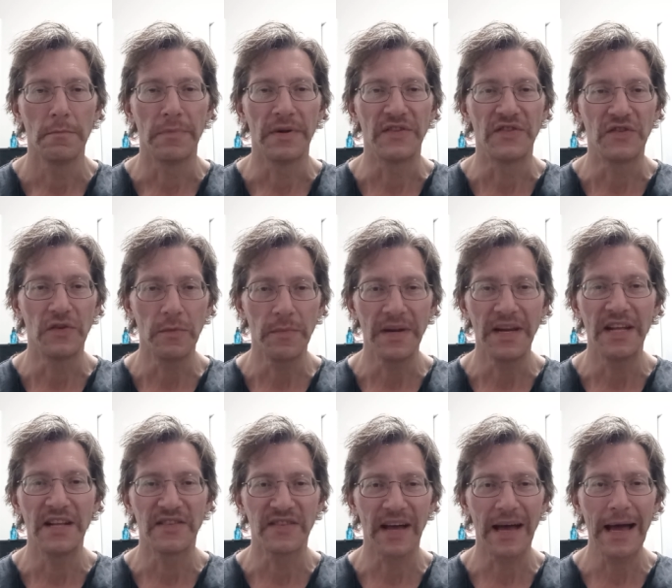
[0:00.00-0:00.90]
but too
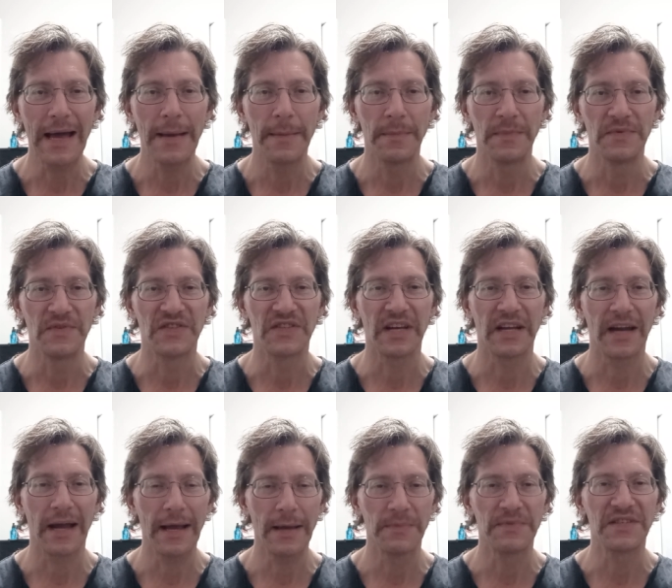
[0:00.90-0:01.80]
many times,
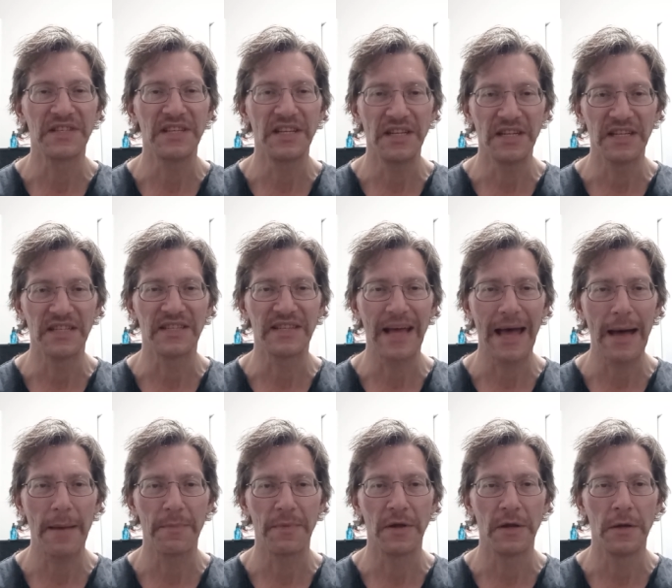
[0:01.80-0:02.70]
and I've seen this
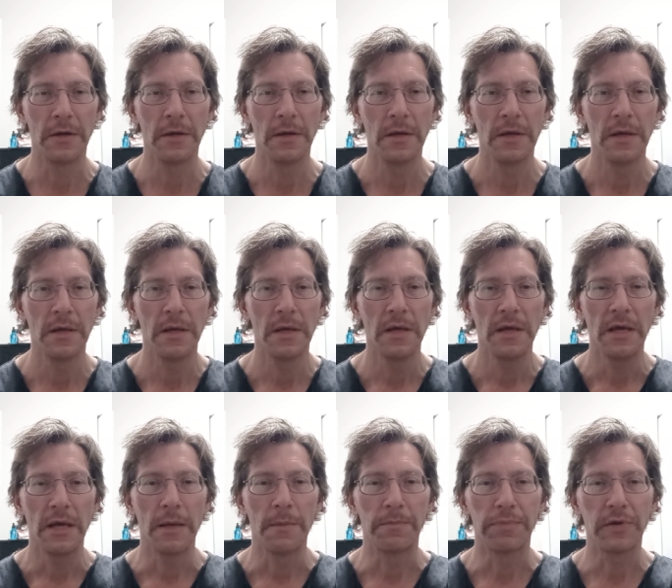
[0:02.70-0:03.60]
happen,
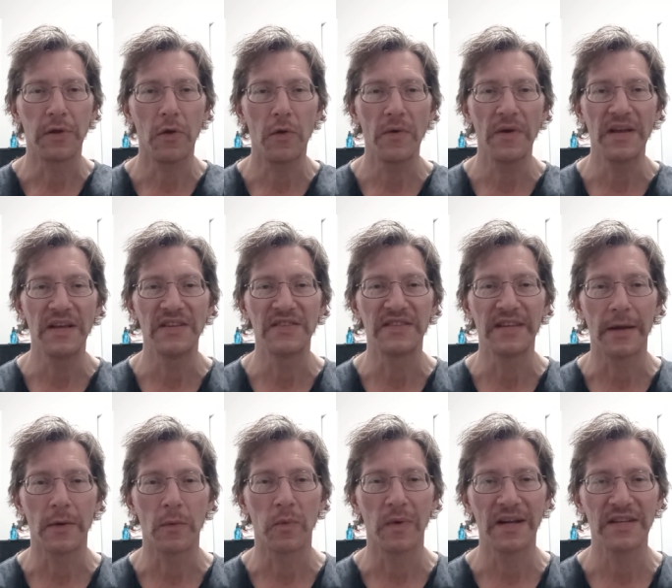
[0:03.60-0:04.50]
employees
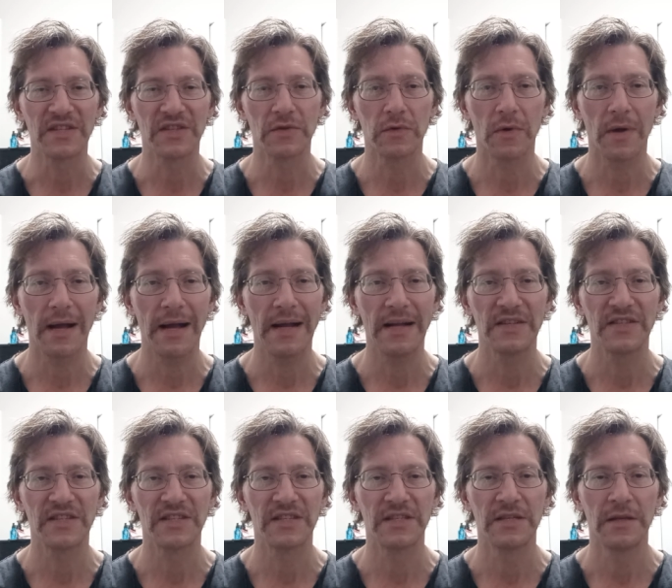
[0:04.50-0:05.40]
at
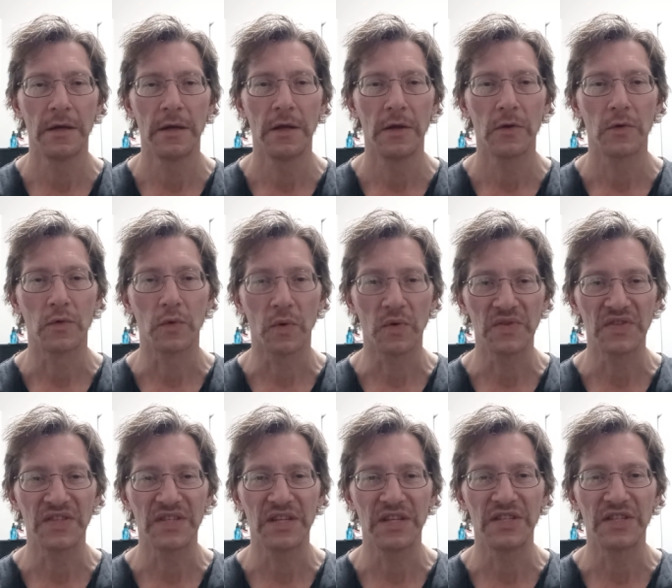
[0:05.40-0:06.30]
restaurants,
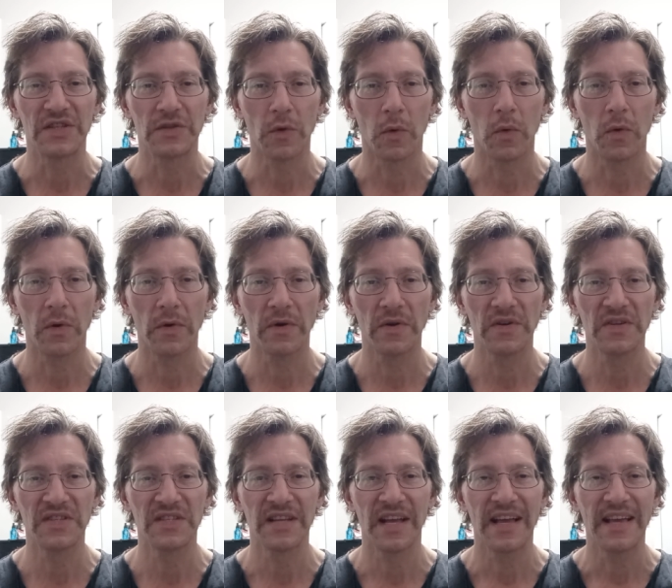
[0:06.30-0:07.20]
grocery
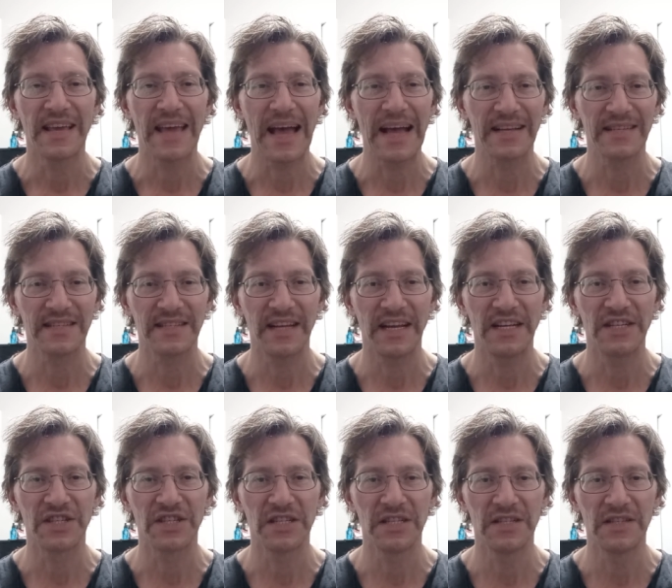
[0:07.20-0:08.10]
stores, gas
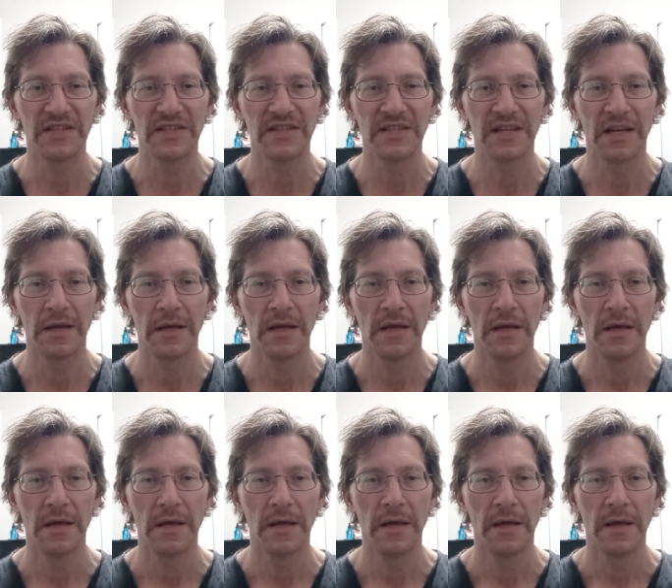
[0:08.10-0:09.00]
stations,
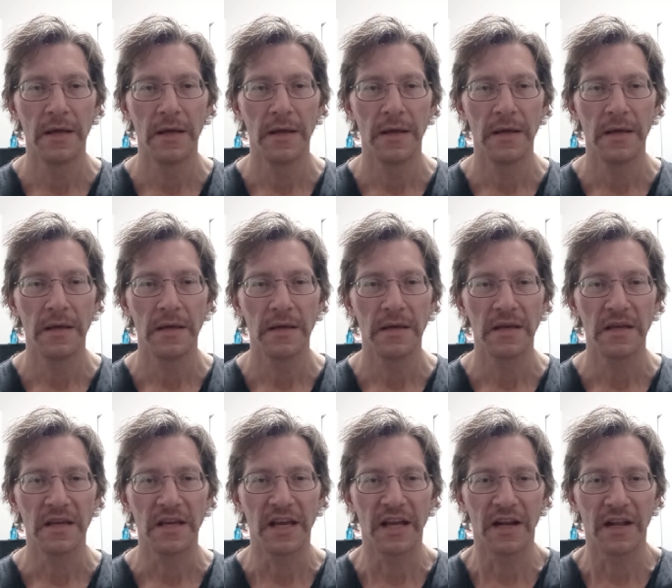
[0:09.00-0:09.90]

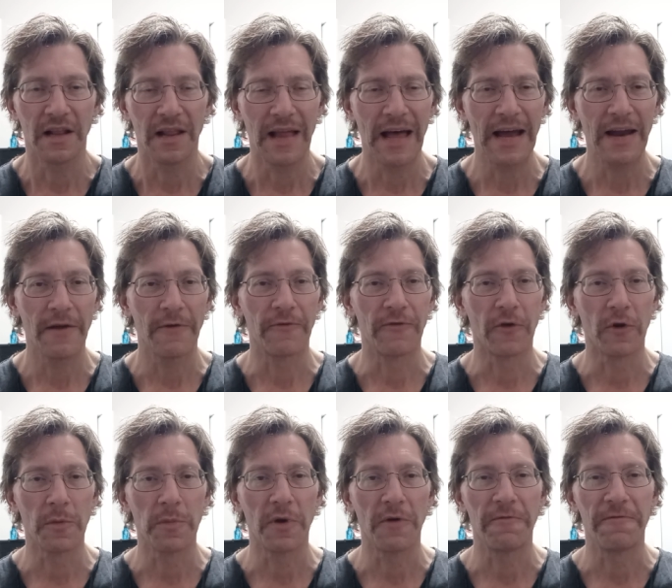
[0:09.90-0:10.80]
get a lot of
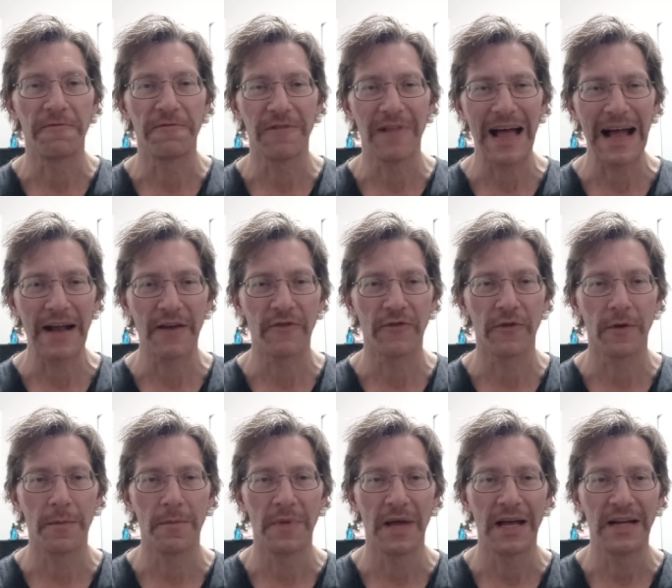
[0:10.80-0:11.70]
verbal flack
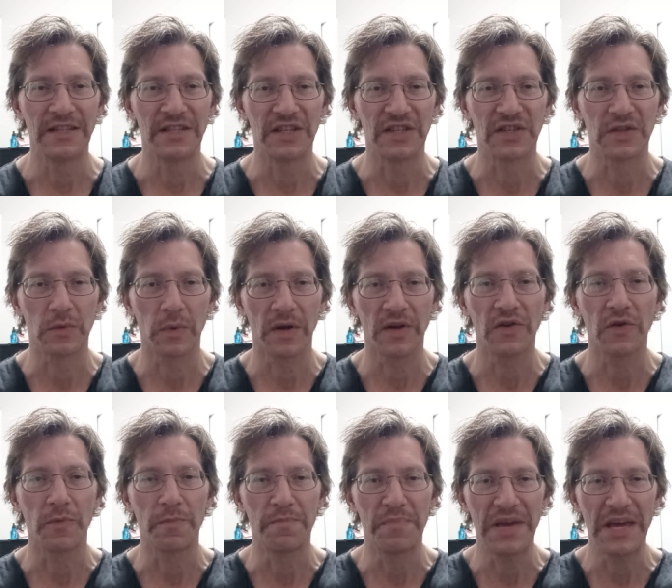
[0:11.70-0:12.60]
from uh,
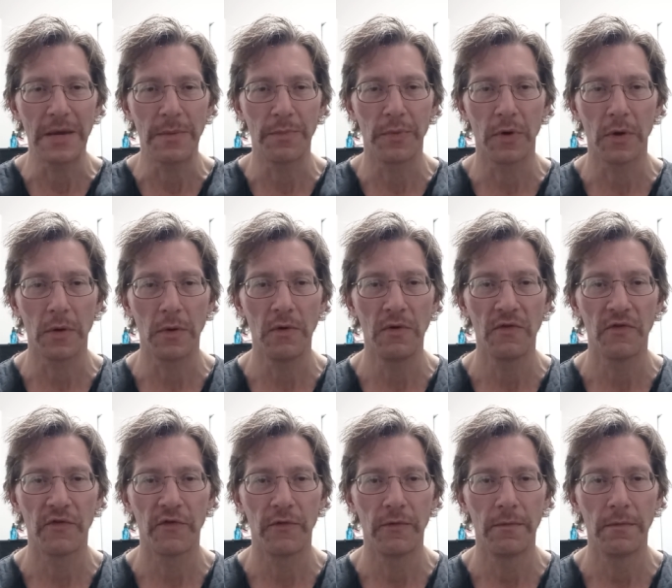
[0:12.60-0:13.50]
disgruntled people.